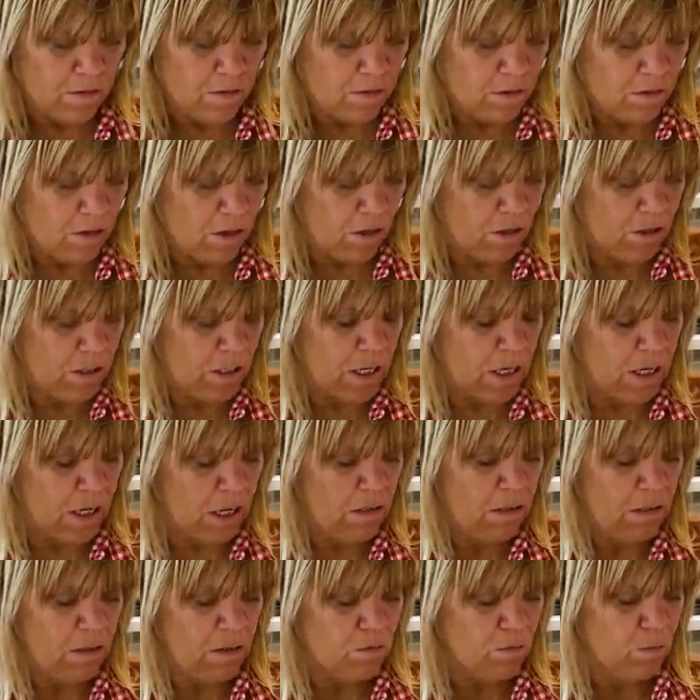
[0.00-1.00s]
It's hard to
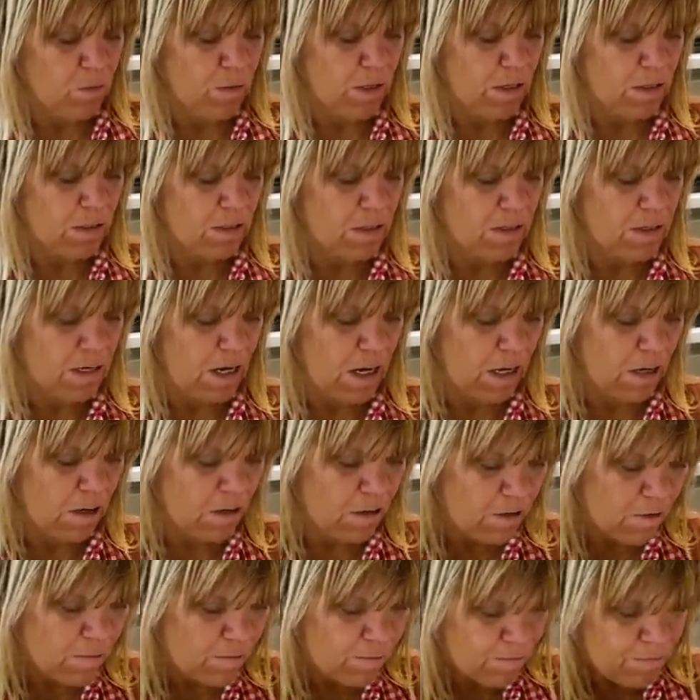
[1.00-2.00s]
cut this one, it's not
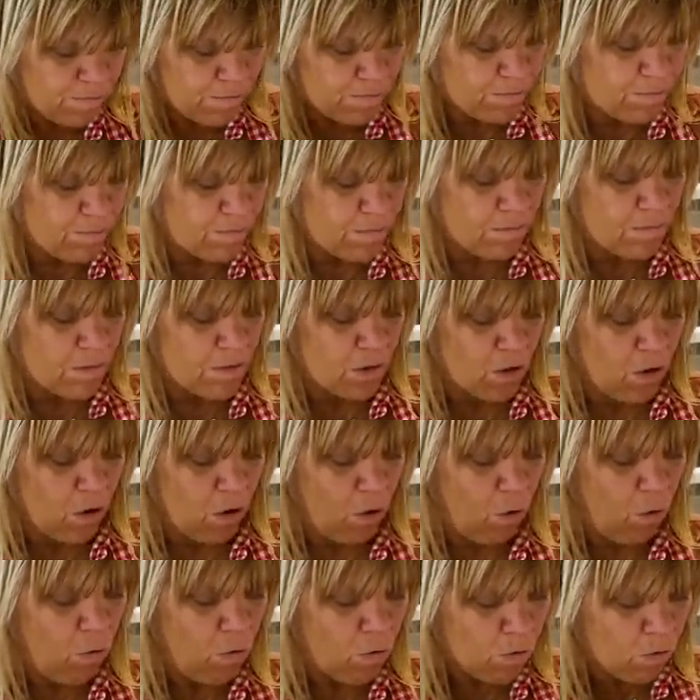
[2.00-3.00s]

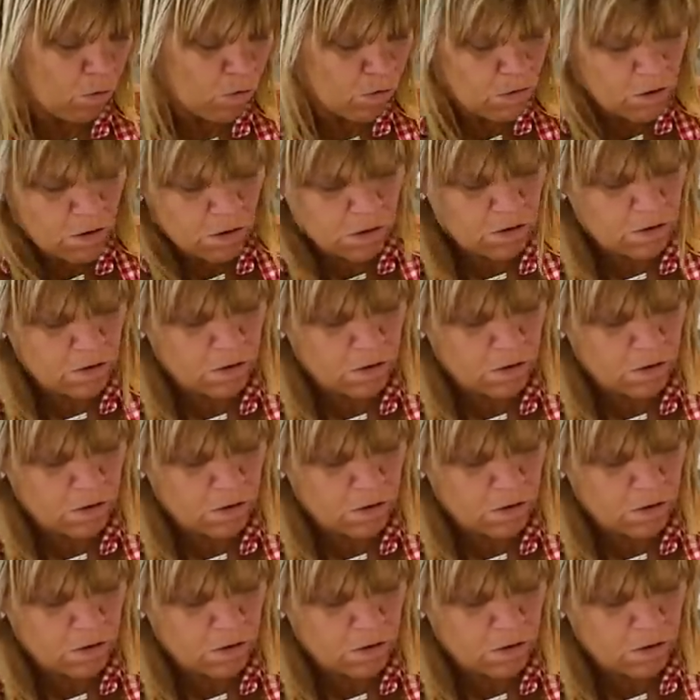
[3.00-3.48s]
cold.